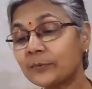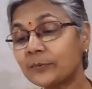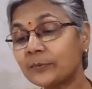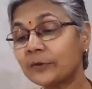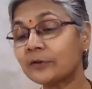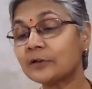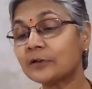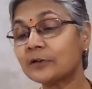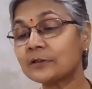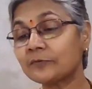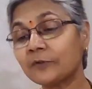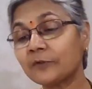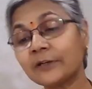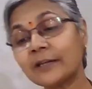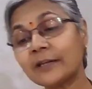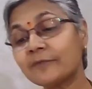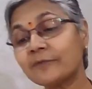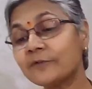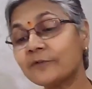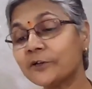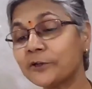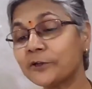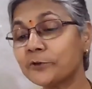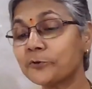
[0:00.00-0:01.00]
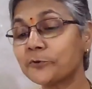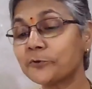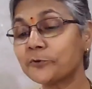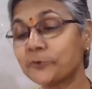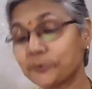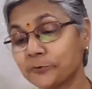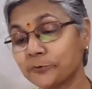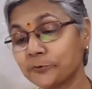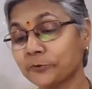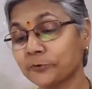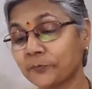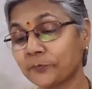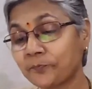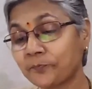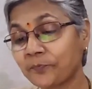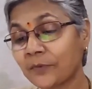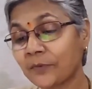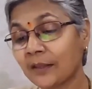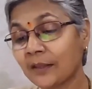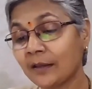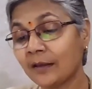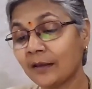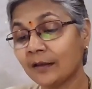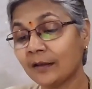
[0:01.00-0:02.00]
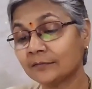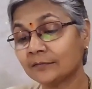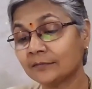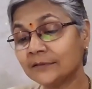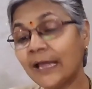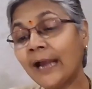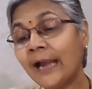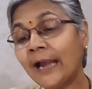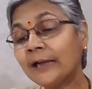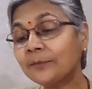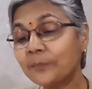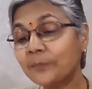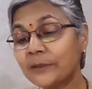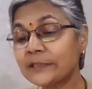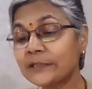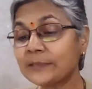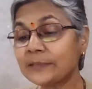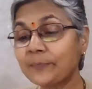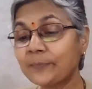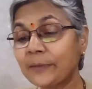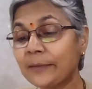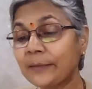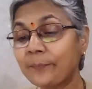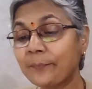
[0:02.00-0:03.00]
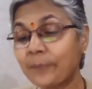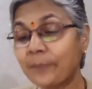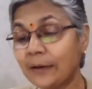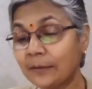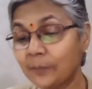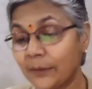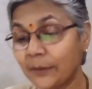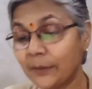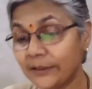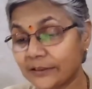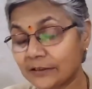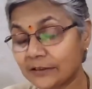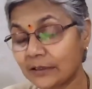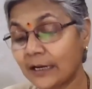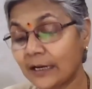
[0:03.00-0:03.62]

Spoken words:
because whatever you do, that must be published.